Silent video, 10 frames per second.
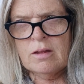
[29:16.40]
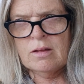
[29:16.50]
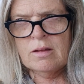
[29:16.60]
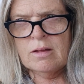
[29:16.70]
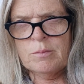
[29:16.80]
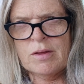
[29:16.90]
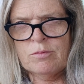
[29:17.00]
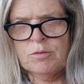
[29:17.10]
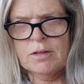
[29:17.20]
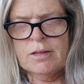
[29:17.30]

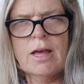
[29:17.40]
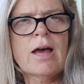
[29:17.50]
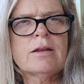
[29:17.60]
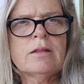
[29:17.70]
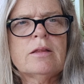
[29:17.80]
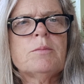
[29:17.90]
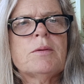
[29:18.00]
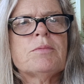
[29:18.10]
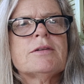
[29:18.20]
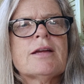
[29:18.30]
I've really gotten a little
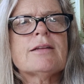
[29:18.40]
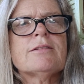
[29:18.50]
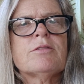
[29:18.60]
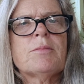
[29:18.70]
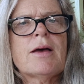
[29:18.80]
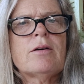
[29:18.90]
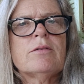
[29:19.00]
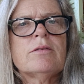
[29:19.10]
bit protective about